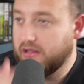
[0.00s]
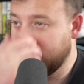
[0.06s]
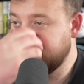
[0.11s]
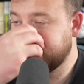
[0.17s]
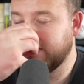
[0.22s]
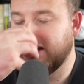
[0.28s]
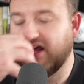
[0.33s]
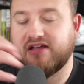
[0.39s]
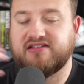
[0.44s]

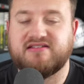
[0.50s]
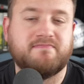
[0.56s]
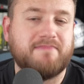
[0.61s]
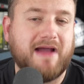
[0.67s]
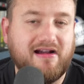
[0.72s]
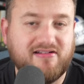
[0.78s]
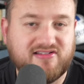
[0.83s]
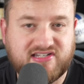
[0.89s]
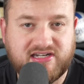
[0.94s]
as
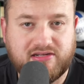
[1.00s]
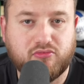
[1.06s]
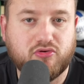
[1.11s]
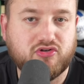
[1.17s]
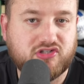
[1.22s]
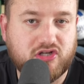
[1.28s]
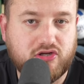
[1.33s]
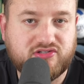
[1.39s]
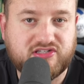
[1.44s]
embarrassing it
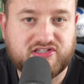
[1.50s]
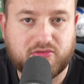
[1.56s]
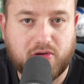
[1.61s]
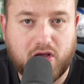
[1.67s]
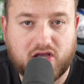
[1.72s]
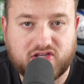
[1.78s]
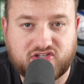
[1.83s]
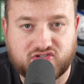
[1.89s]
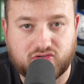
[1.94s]
was losing to
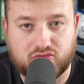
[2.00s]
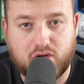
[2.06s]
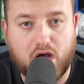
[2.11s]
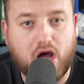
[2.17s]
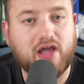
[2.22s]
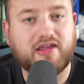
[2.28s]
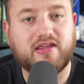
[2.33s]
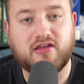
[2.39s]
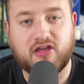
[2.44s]
Arsenal,
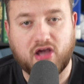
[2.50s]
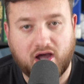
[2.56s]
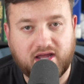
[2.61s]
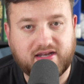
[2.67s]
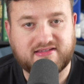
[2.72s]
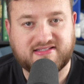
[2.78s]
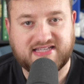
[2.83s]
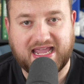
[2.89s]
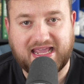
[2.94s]
I can
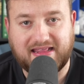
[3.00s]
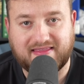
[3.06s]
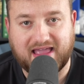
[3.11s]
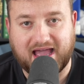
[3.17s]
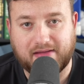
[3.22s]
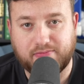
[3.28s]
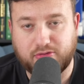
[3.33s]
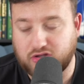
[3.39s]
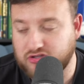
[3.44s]
kind of take
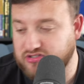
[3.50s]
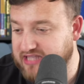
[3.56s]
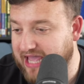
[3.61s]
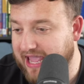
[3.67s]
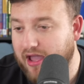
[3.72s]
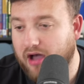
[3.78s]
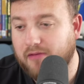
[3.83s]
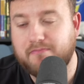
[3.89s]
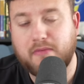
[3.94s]
that because
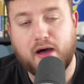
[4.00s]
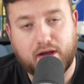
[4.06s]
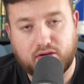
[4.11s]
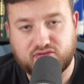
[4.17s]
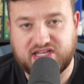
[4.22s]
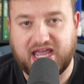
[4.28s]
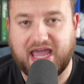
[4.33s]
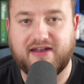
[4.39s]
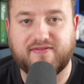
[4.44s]
they are
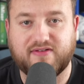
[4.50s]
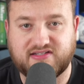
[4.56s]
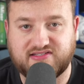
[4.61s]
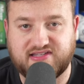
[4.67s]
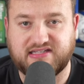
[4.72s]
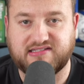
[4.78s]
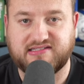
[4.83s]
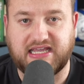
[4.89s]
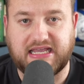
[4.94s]
miles ahead of us
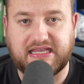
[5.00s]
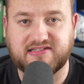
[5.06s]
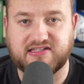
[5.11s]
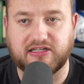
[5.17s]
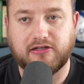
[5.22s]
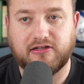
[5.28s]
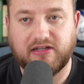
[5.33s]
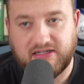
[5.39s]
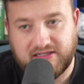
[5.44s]
this
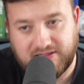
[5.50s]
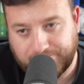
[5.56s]
season.